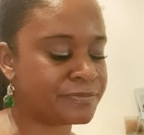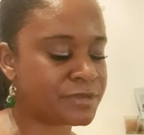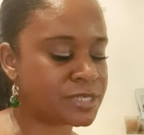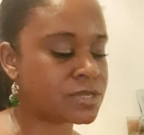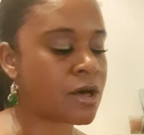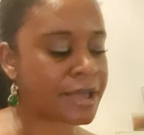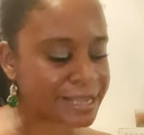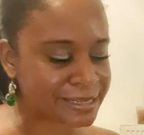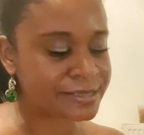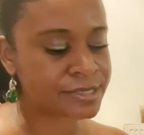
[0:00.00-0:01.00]

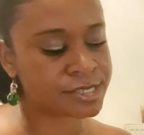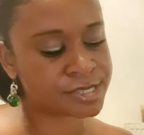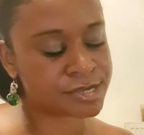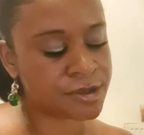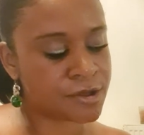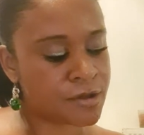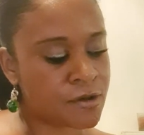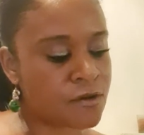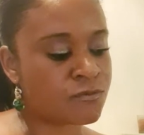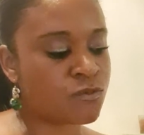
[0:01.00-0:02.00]
signs
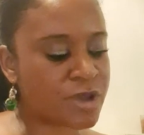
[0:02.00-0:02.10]
of